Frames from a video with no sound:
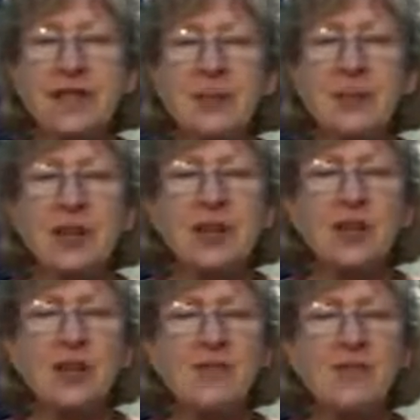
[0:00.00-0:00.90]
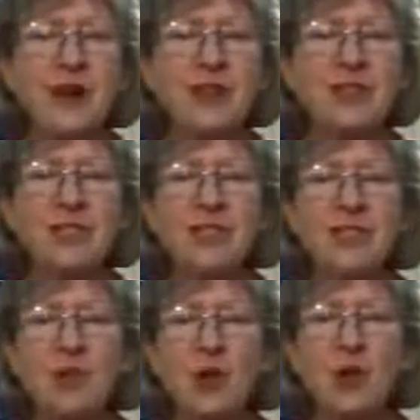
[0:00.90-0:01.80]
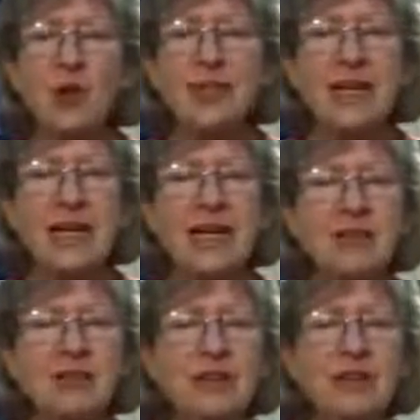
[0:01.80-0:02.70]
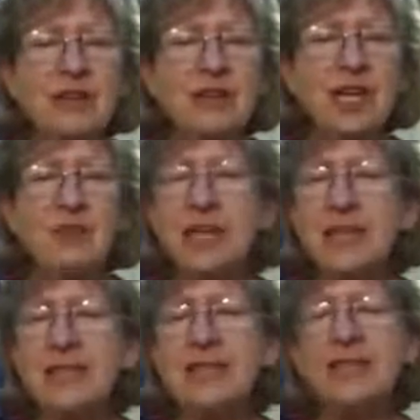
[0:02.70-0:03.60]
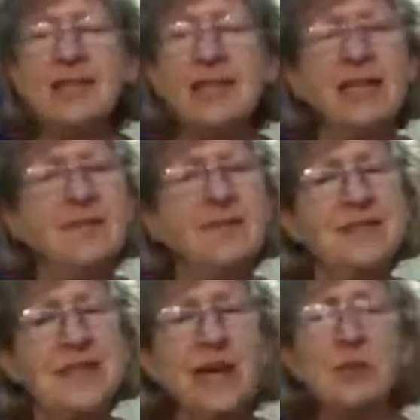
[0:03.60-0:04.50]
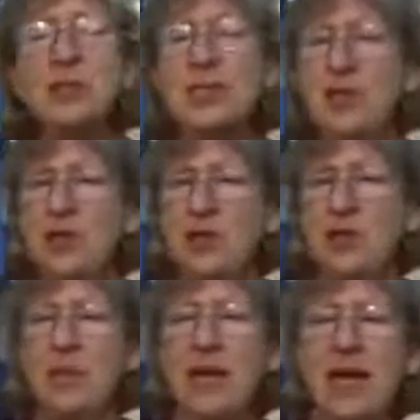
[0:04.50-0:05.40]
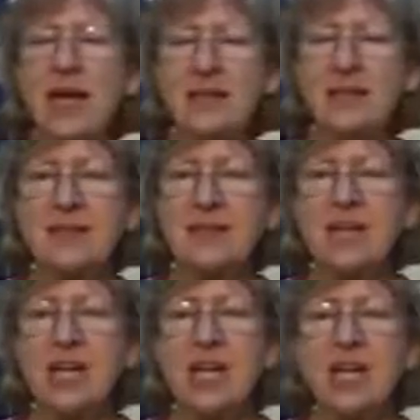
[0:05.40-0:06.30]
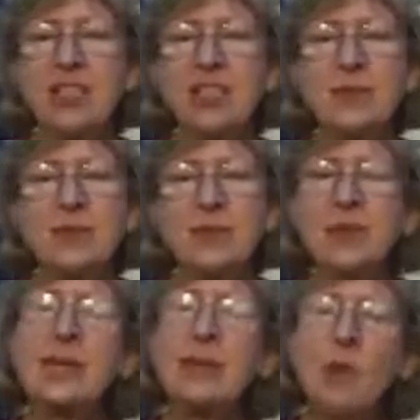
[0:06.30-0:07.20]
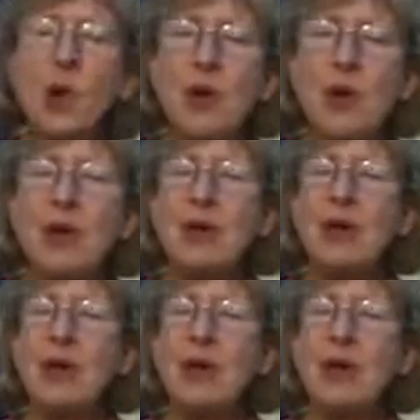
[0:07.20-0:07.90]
But her fight to control the dying creature had planted a seed of doubt in her mind. She was learning more about her